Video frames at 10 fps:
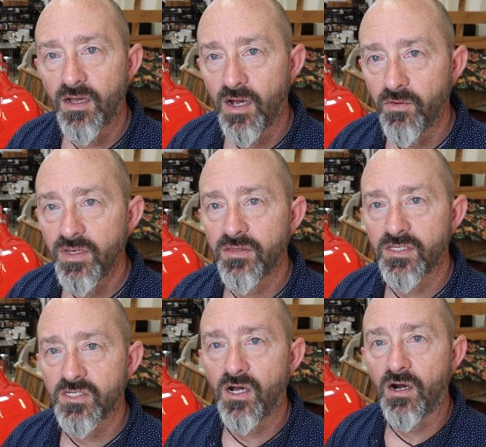owning
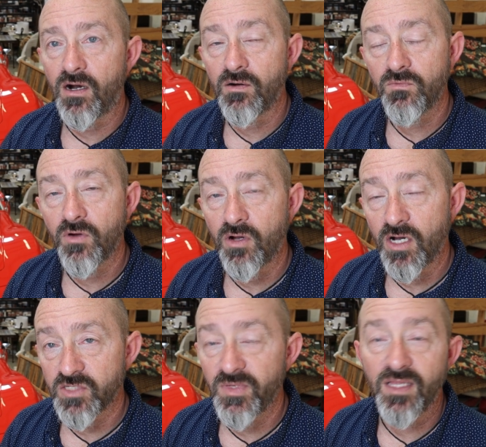this car will
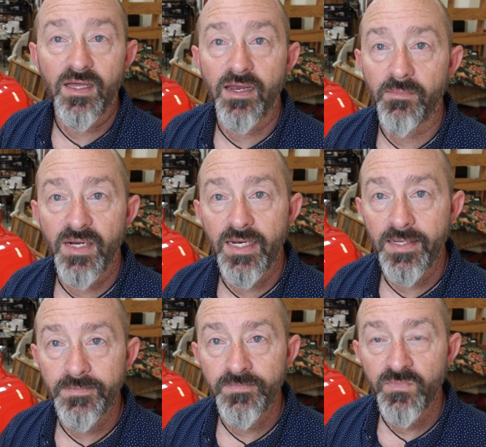cost me a lot of money.